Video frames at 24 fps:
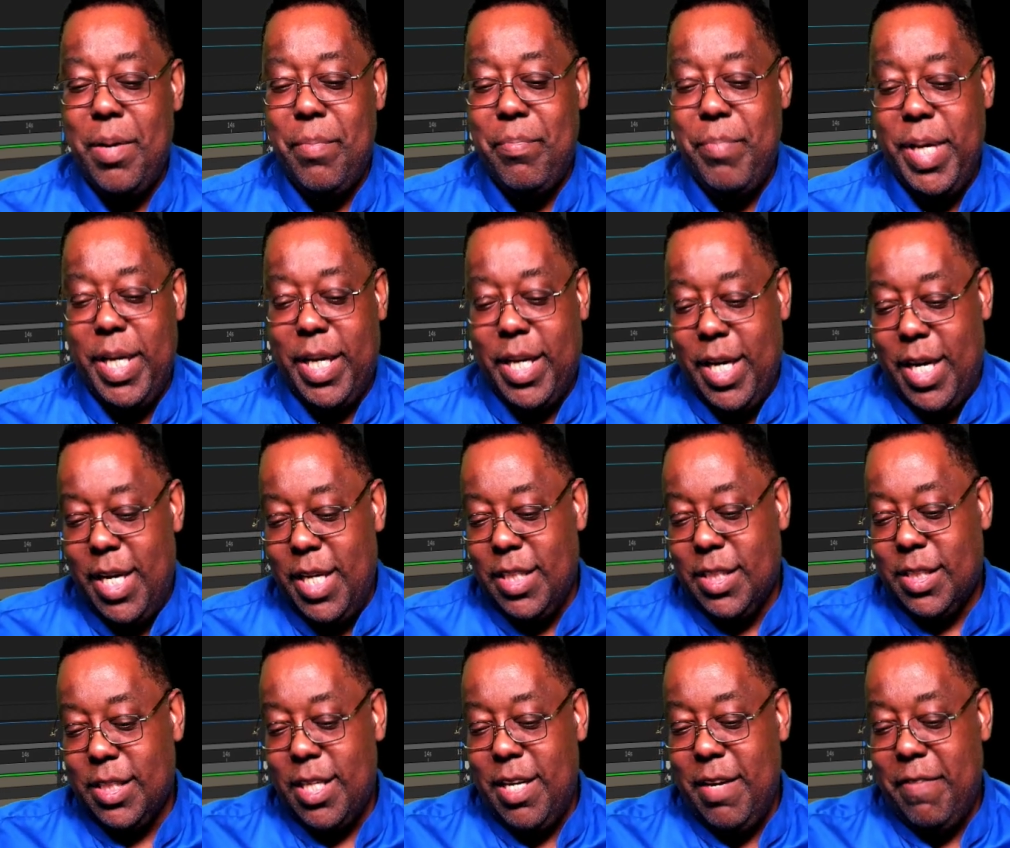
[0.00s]

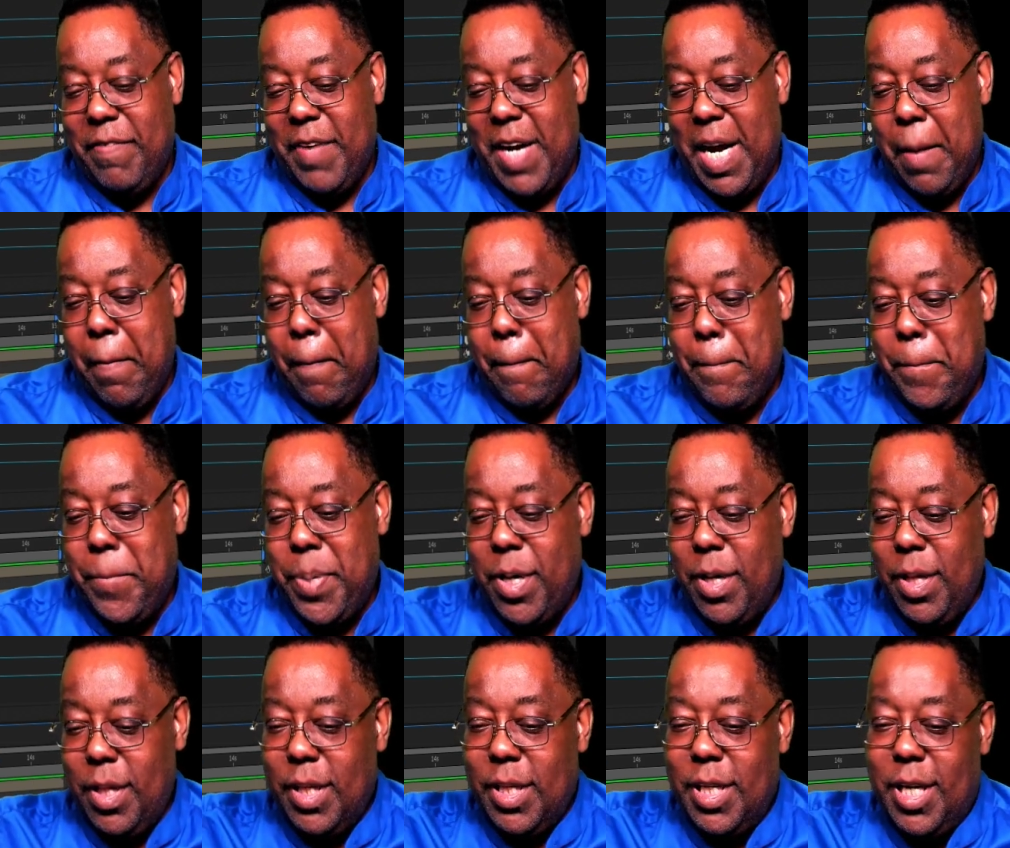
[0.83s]
Because if I
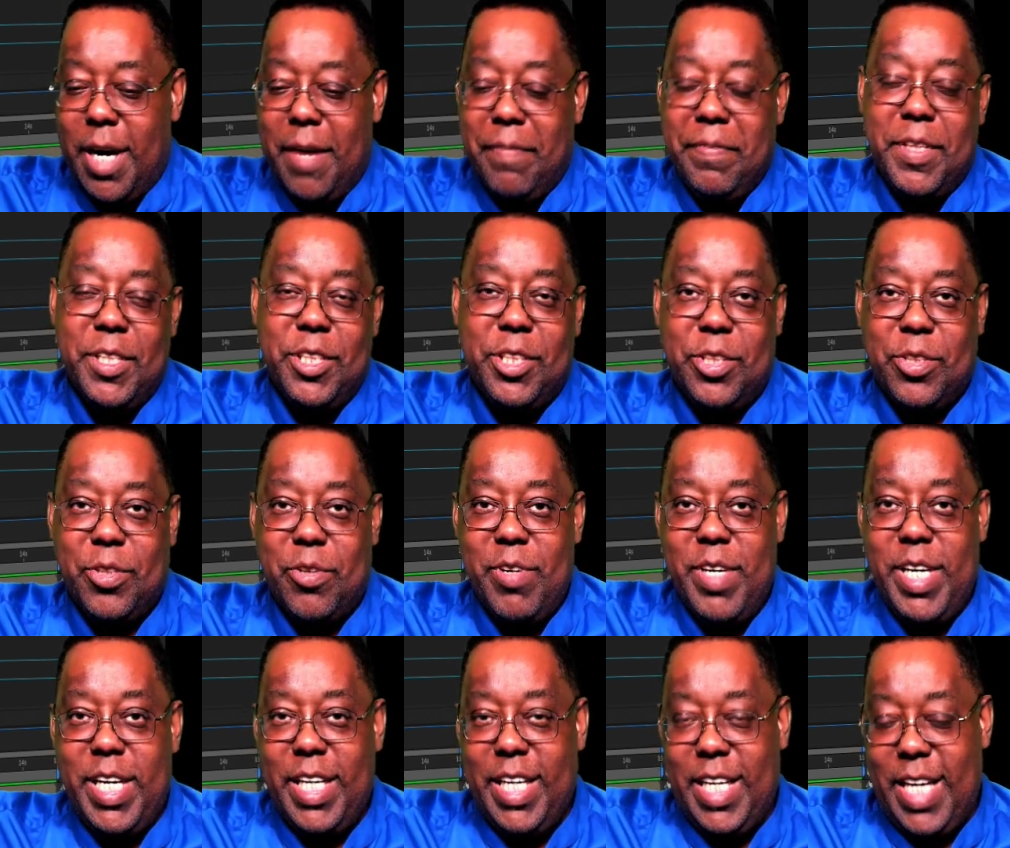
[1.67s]
pull it off the
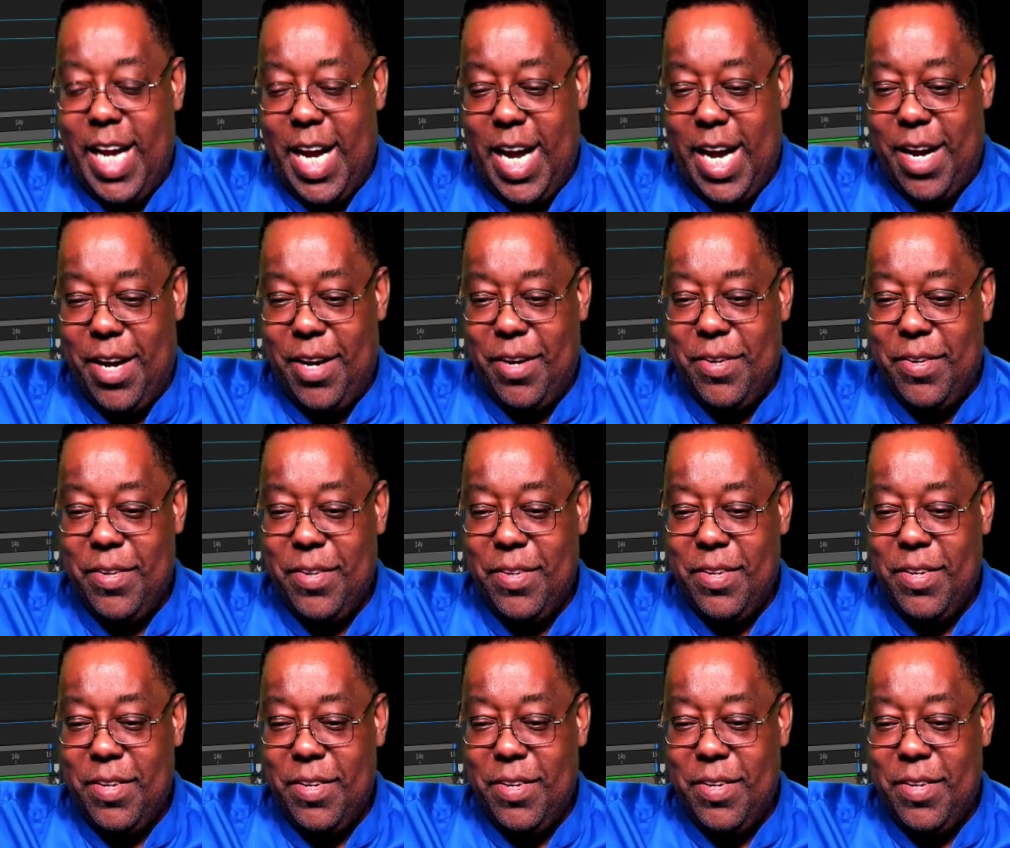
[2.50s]
screen now,